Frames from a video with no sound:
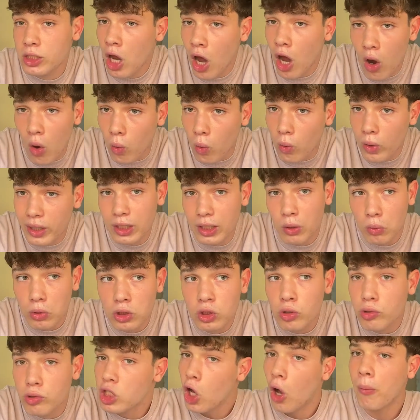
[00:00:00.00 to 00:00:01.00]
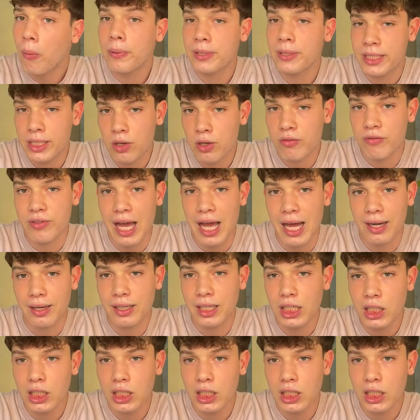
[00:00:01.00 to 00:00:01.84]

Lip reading: No, he will do the opposite of that.